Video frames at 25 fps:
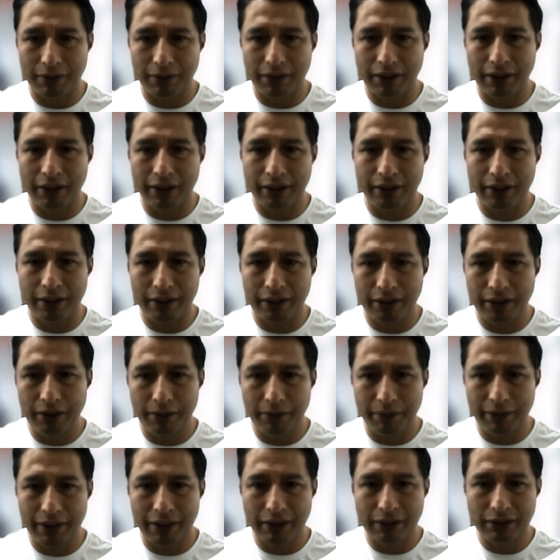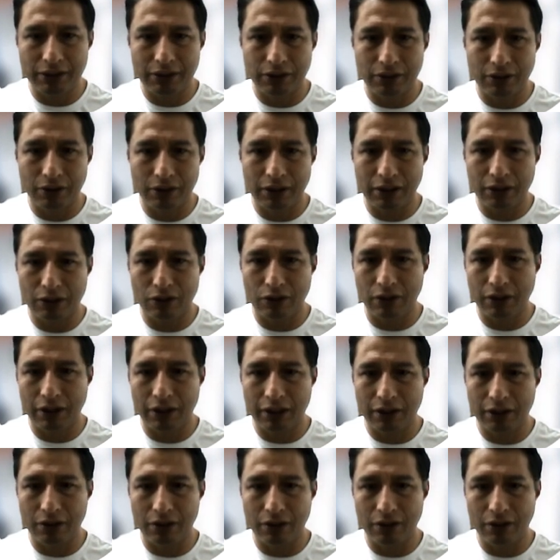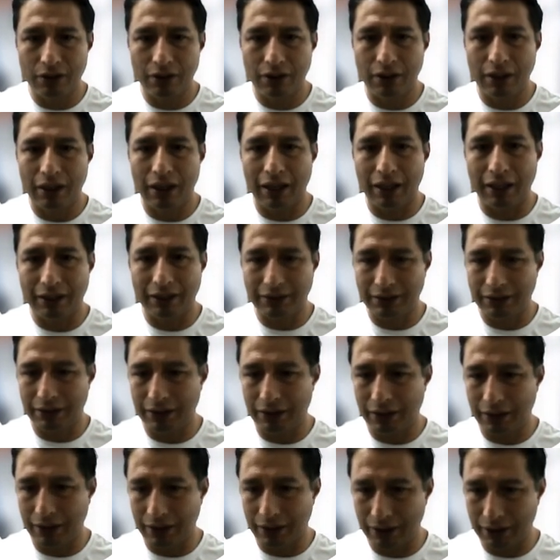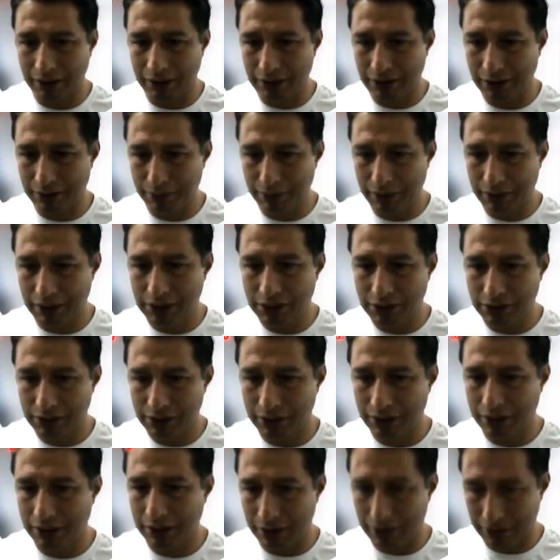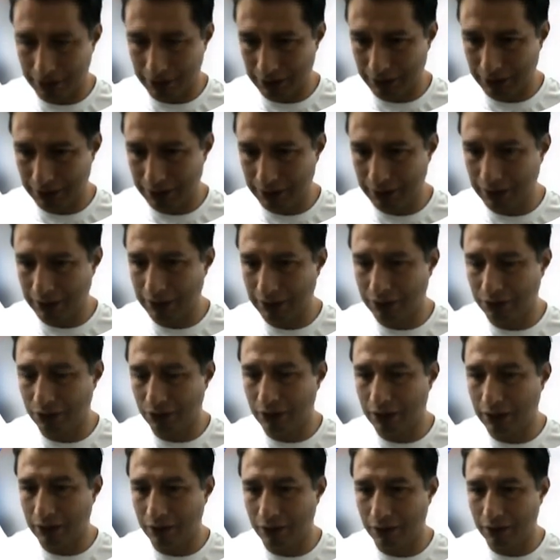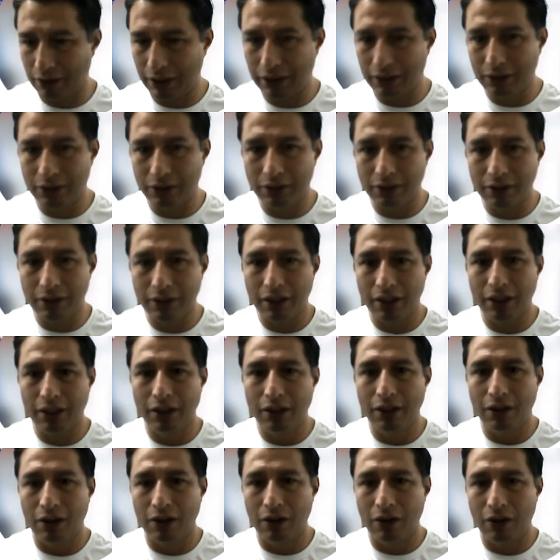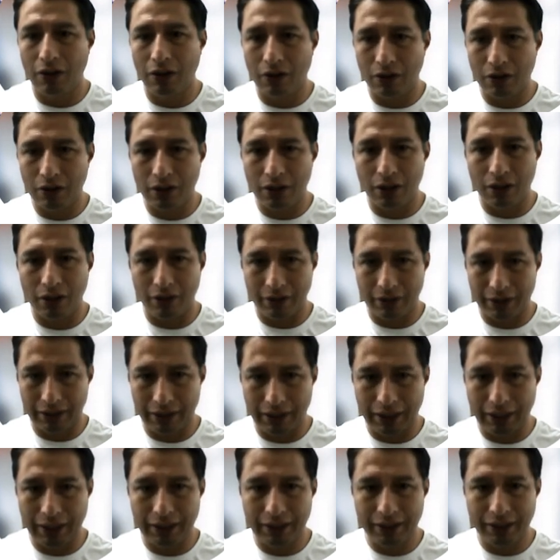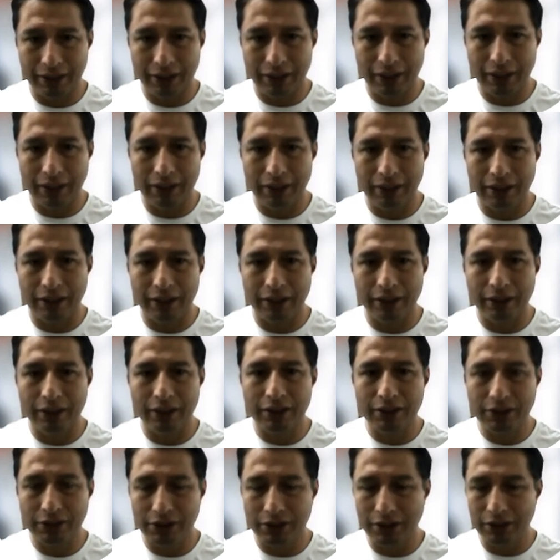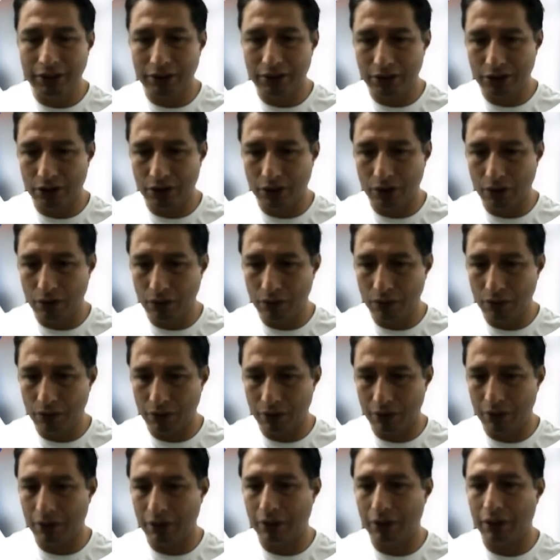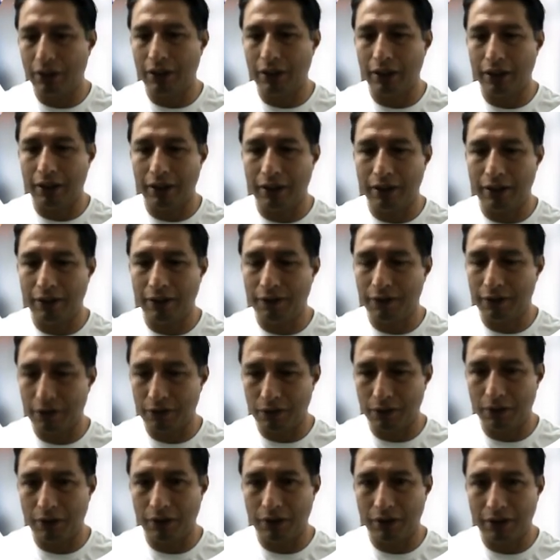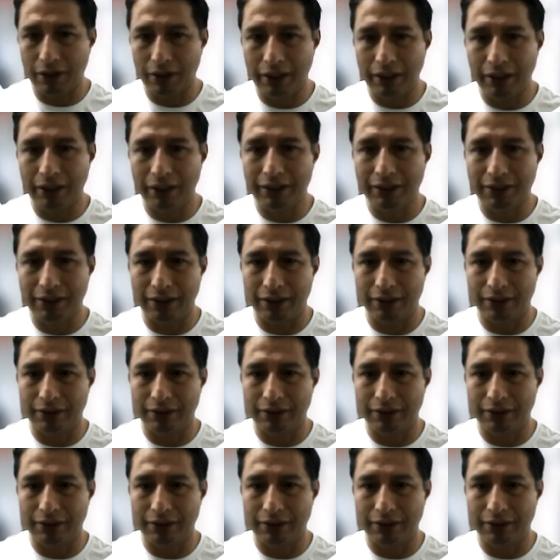energy via solar collector, as in this image. This is a solar collector, or on electrical energy through photovoltaic cells.